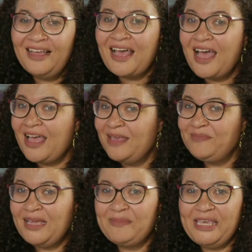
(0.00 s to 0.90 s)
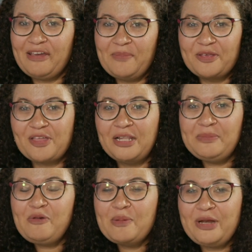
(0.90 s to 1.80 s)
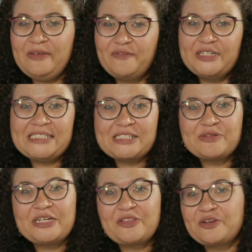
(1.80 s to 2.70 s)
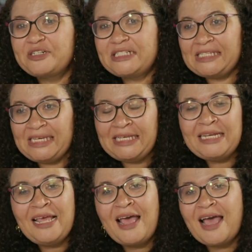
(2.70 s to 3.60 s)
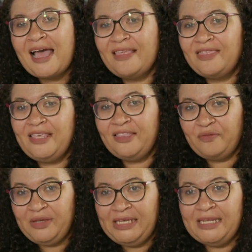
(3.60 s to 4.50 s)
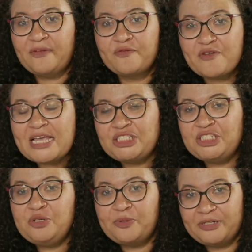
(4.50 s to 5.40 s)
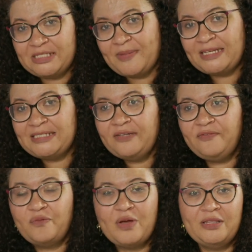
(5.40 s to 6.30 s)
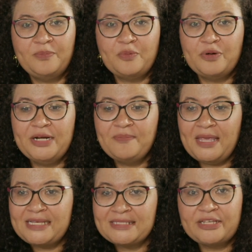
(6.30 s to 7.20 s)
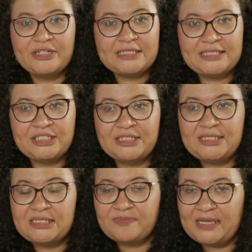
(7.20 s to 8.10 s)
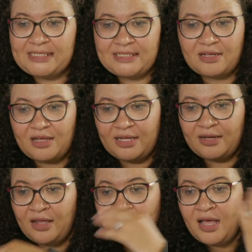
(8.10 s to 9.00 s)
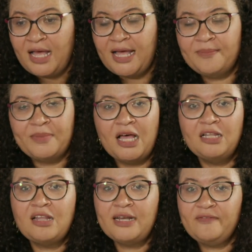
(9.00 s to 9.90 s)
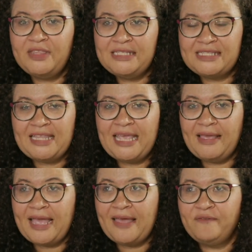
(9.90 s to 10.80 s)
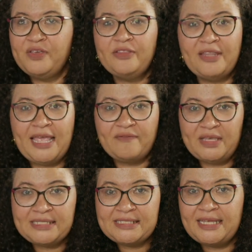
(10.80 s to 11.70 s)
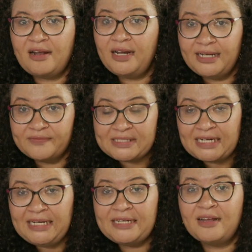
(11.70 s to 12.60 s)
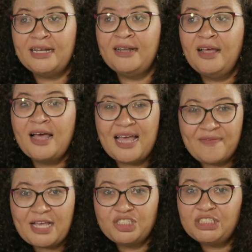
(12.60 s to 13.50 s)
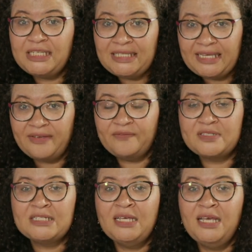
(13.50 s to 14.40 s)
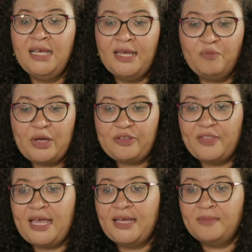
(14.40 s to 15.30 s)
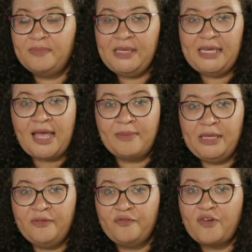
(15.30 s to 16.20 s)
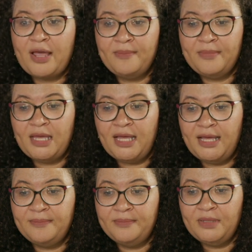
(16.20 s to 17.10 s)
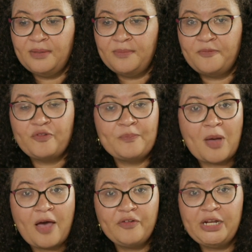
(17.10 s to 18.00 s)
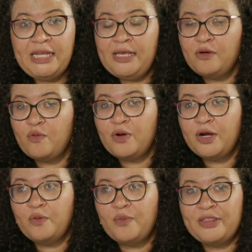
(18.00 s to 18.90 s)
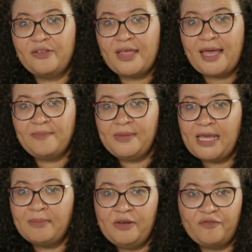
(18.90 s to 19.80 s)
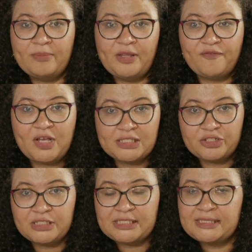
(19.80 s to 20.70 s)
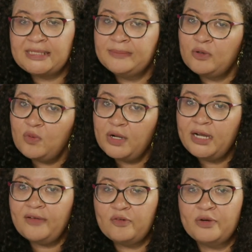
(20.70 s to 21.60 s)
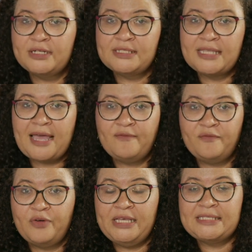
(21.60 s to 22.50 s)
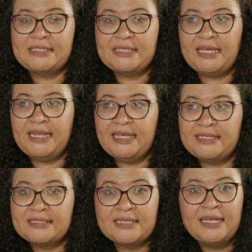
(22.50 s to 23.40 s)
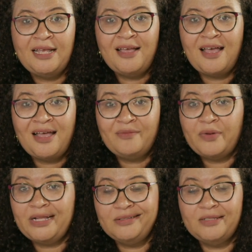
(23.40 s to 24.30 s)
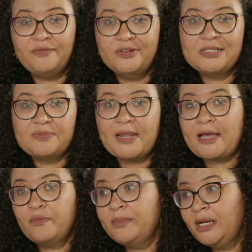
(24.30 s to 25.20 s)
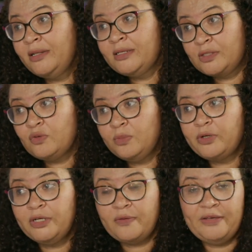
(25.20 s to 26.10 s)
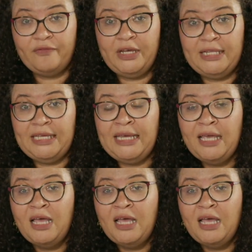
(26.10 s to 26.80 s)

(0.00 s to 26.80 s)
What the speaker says: I'm Cari Bartholomew. I'm running for District 13. I think that we need a fresh, new perspective while the board makes their decisions based on a lot of things that they feel that they have insight on and have studied on. I've actually lived, whether that be coming from poverty, or whether that be coming from the foster system, or of course that voice that is, the first Black woman on the school board, quite frankly.